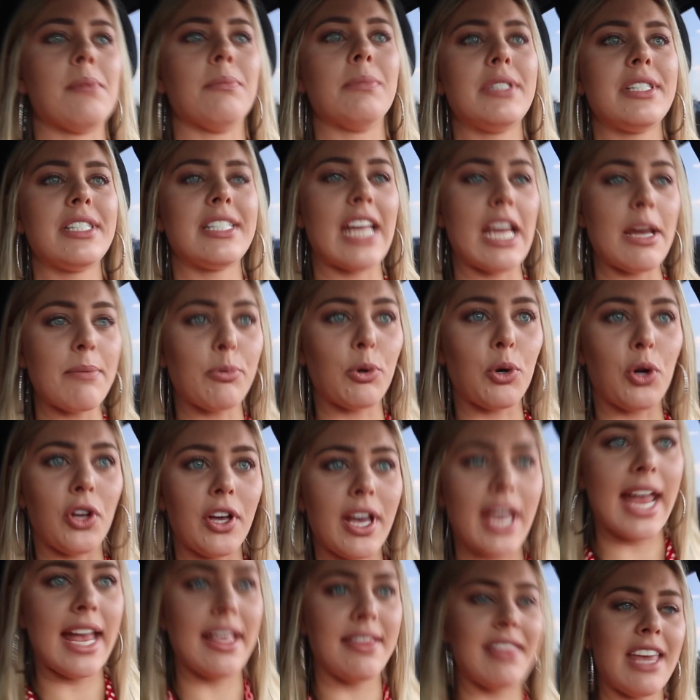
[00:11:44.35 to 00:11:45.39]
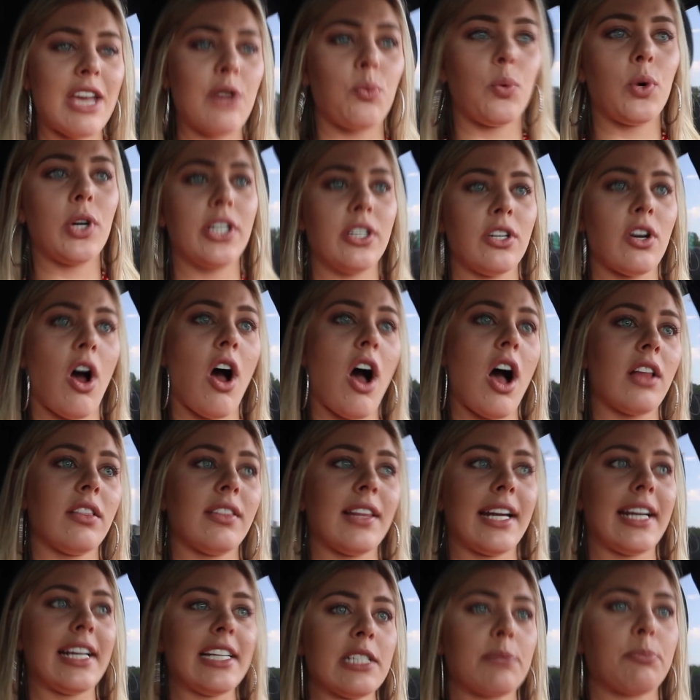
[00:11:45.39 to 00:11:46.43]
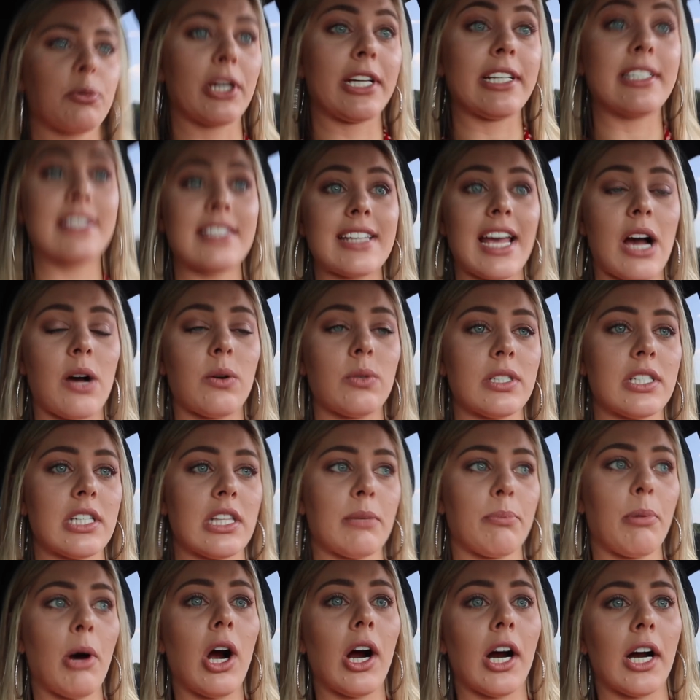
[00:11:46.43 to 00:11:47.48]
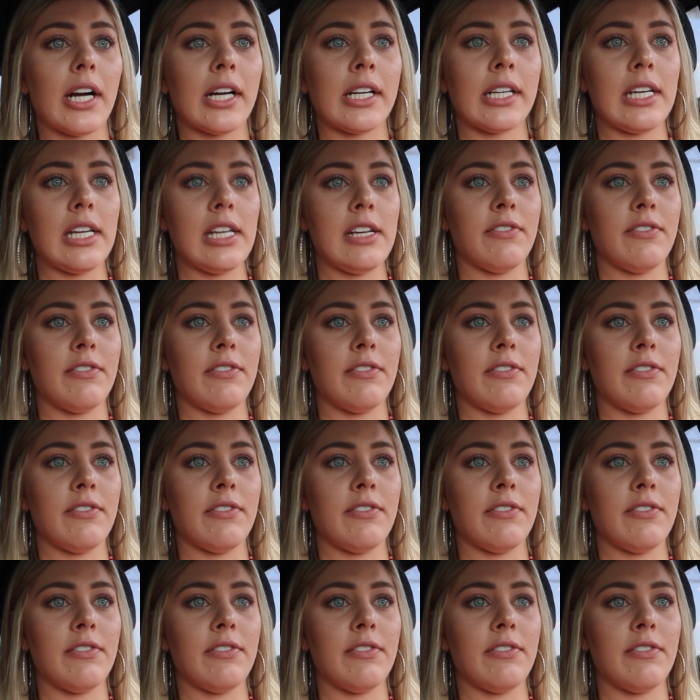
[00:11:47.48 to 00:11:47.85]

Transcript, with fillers: staple, and they would not let us bring Scout into the park,